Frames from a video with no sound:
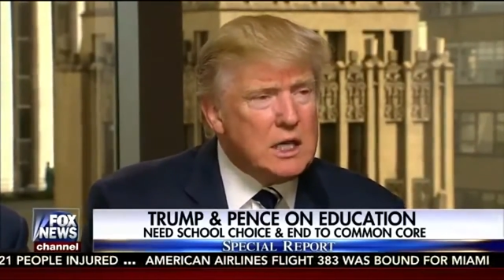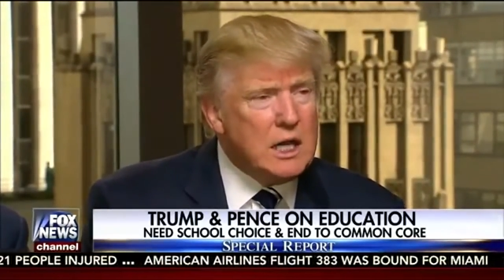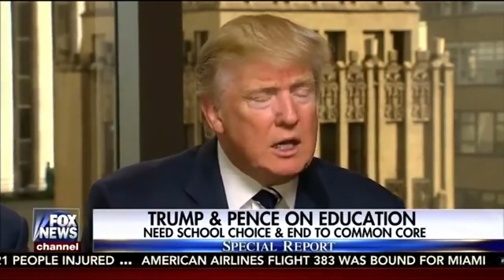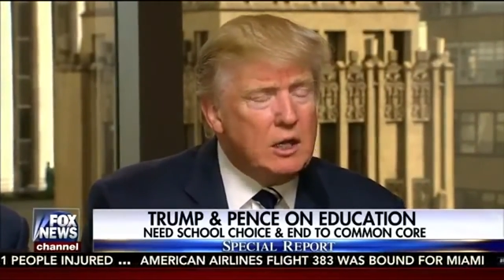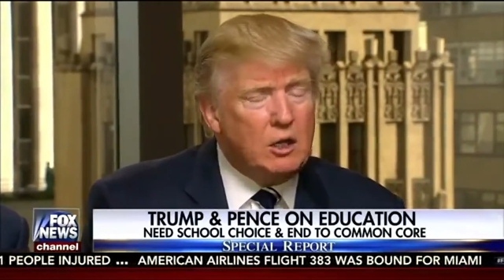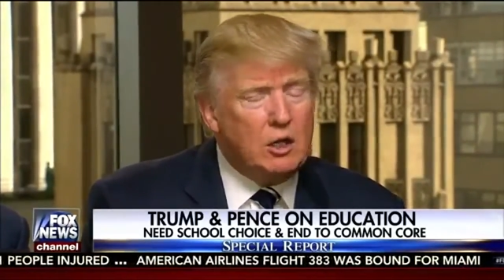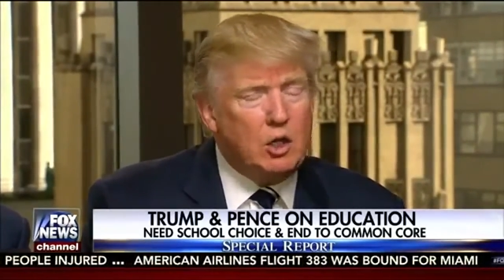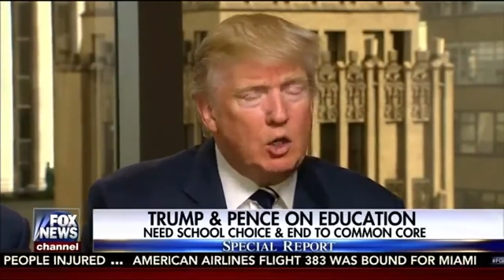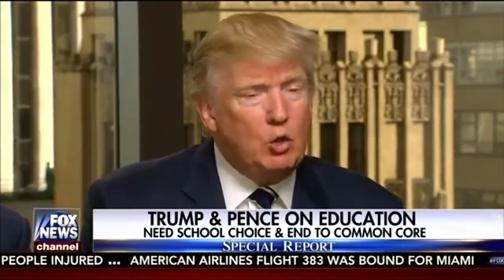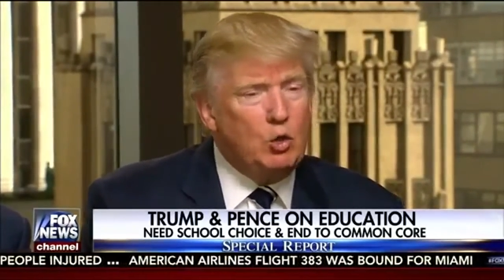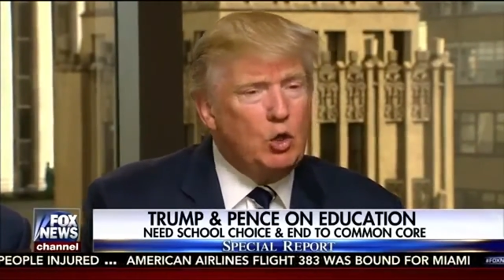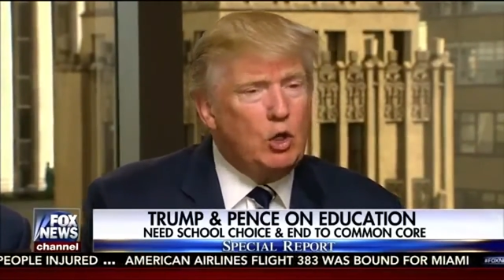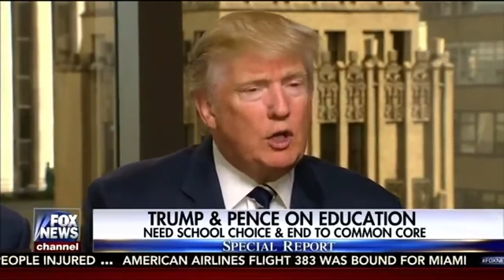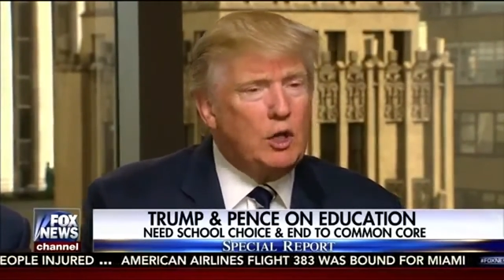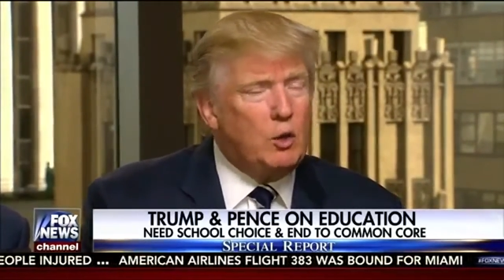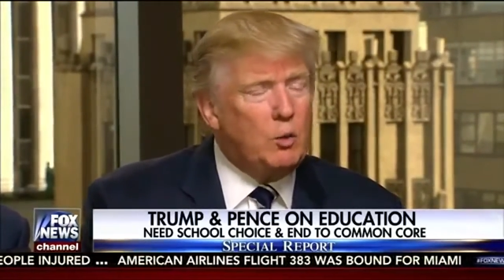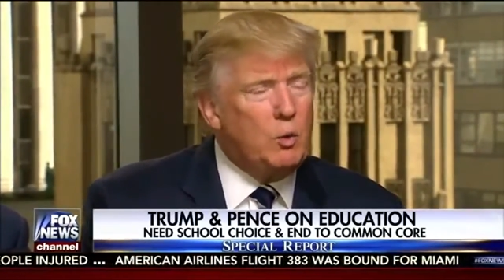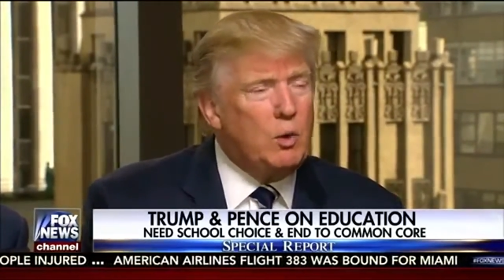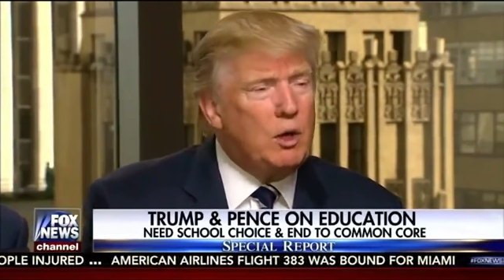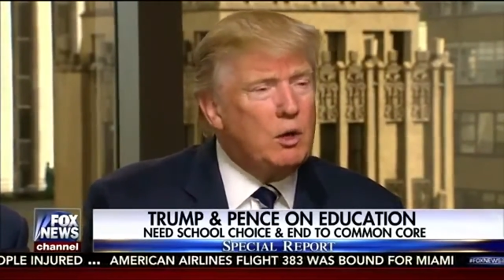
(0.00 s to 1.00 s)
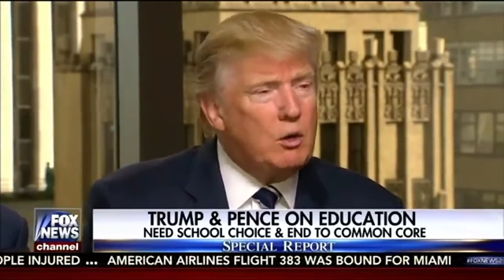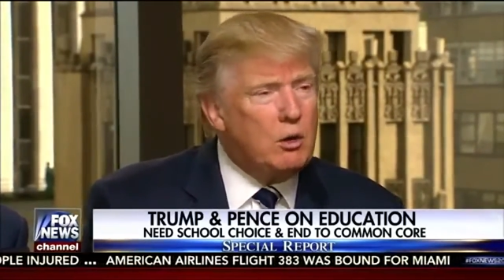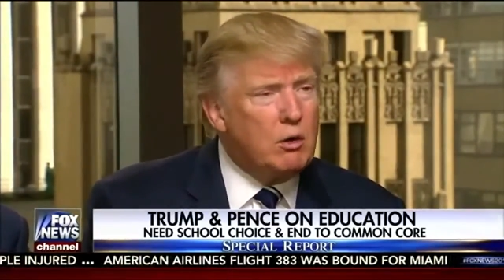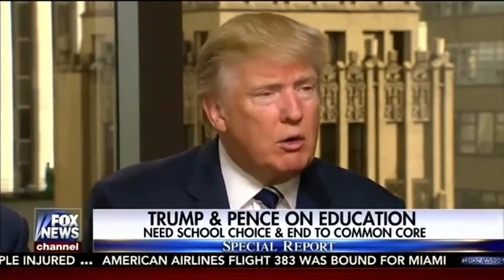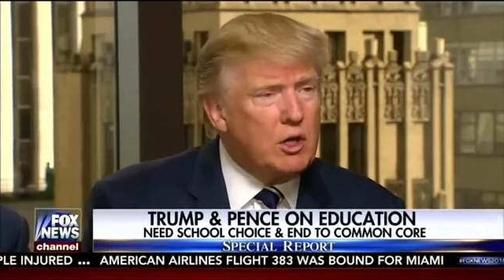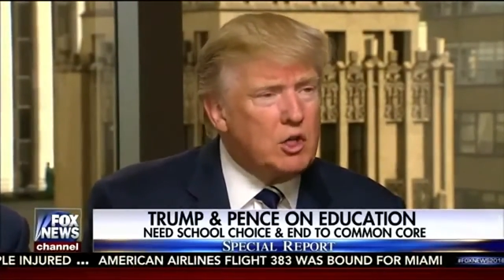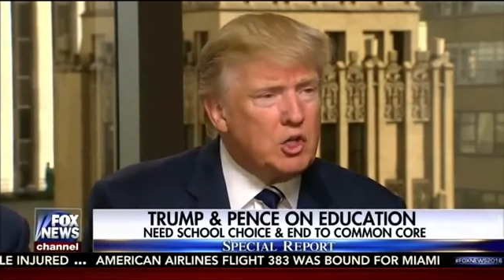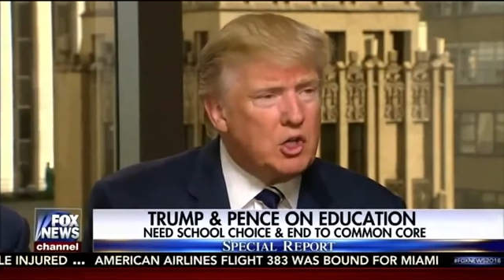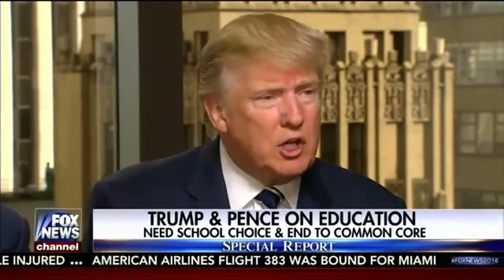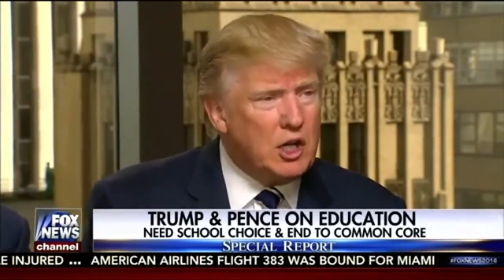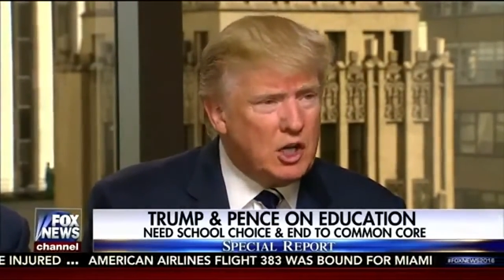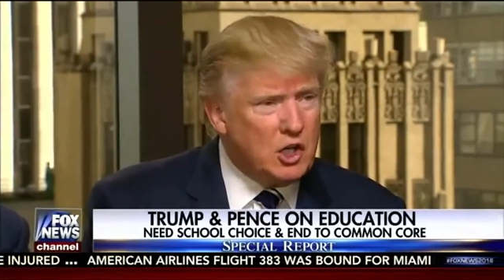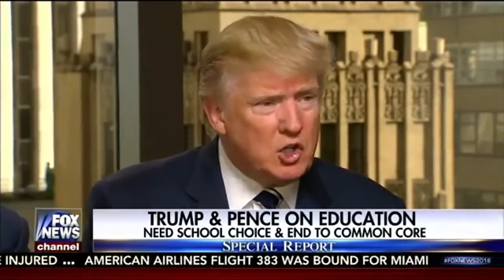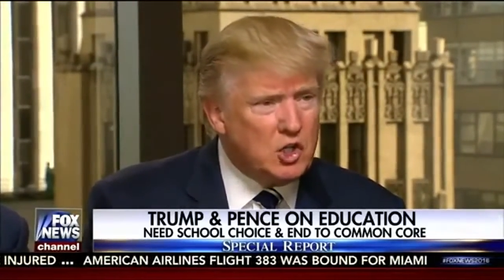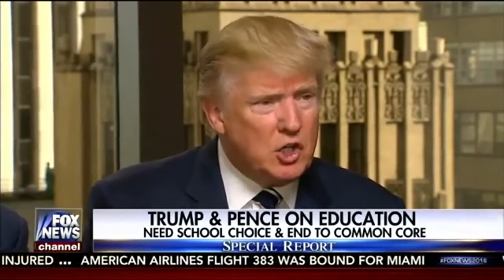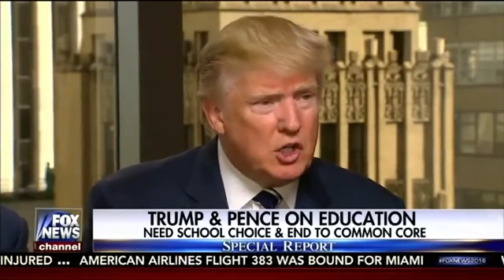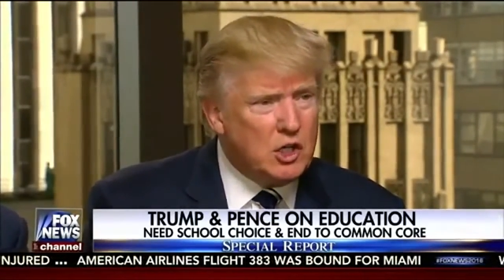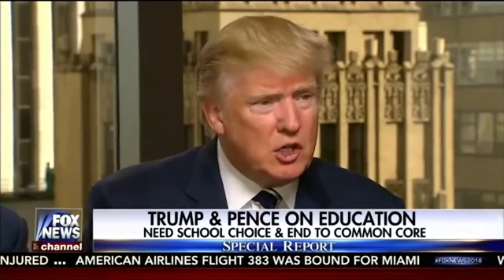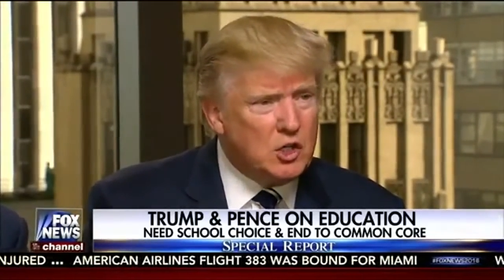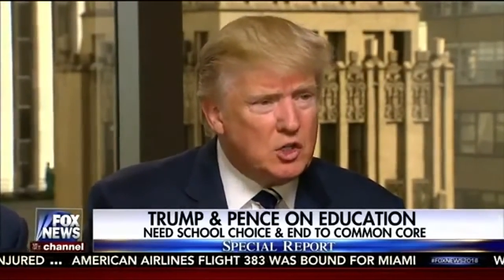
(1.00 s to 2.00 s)
And you look at where our
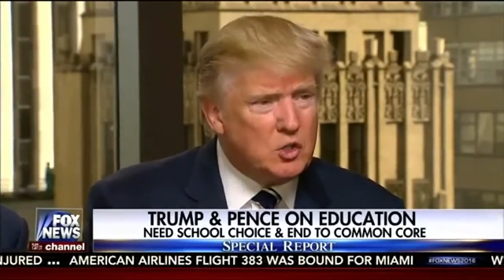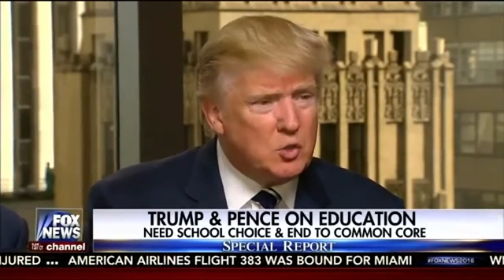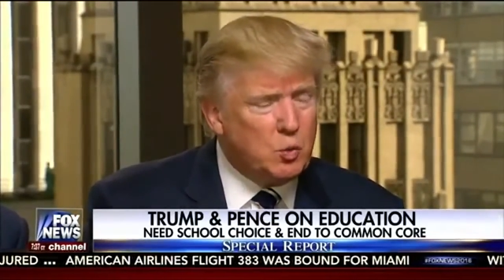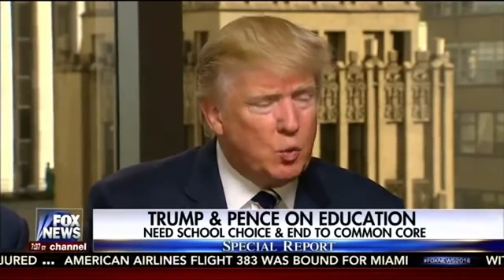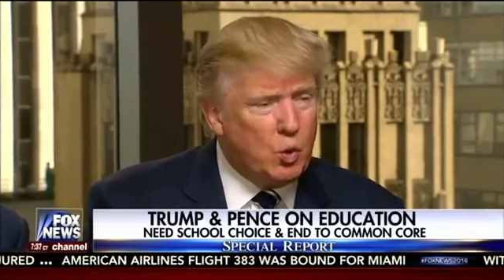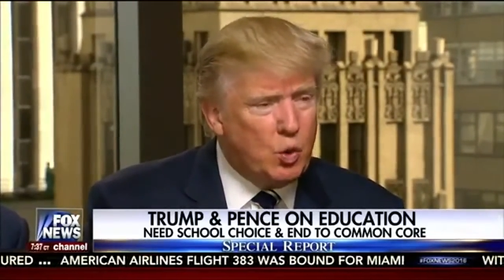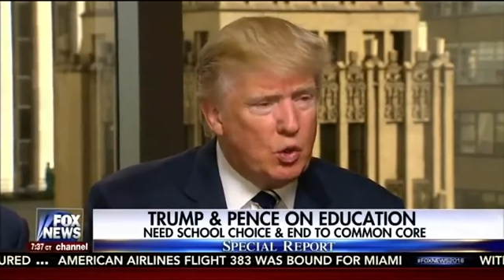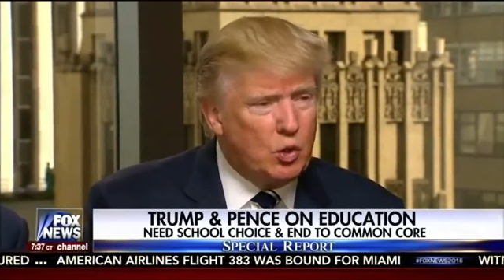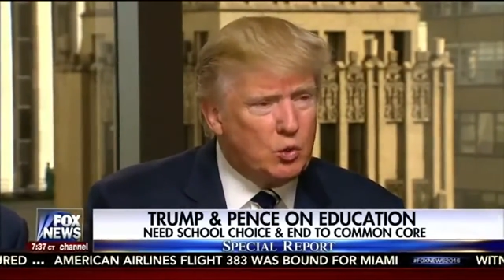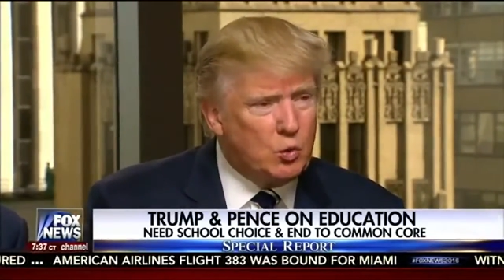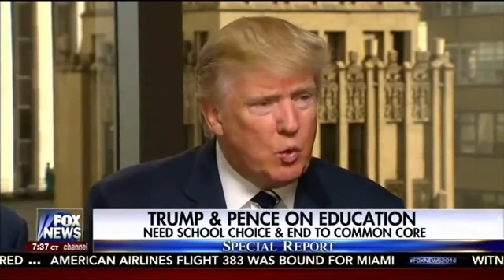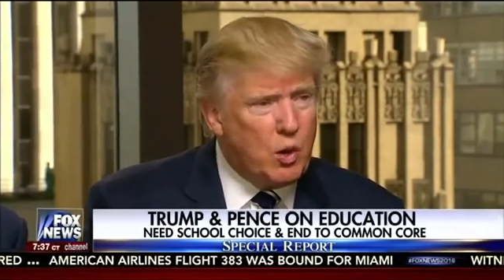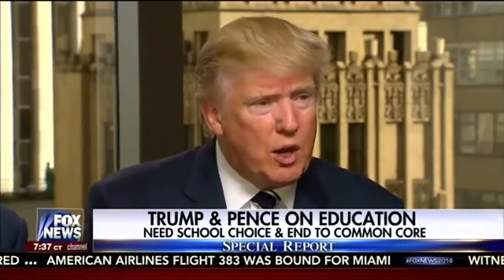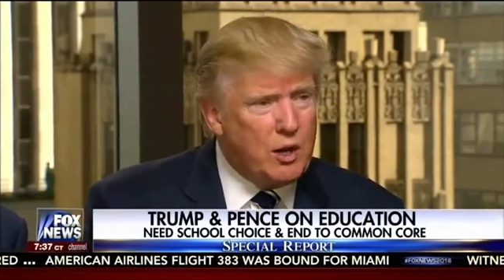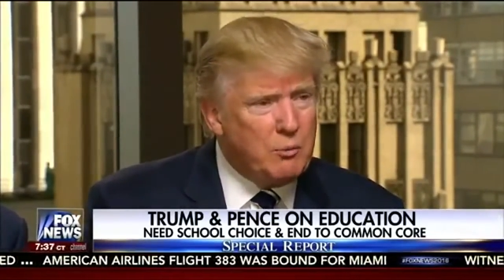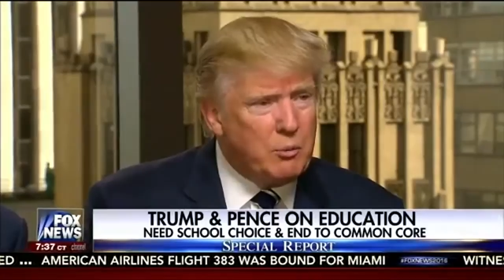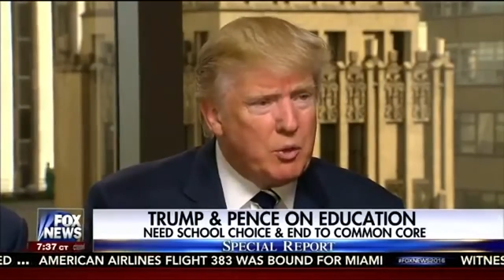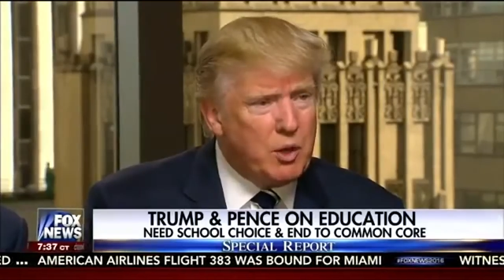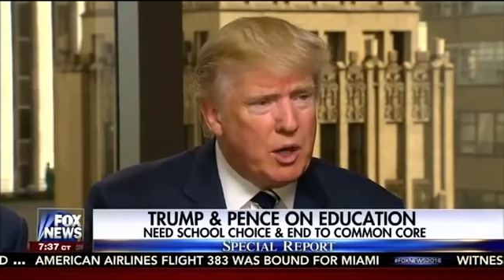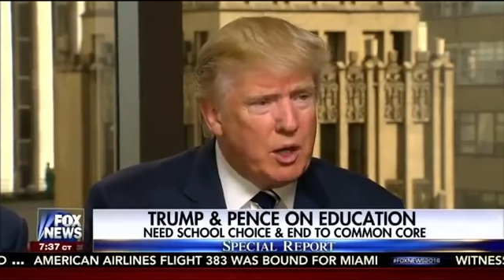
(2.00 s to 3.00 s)
education is worldwide,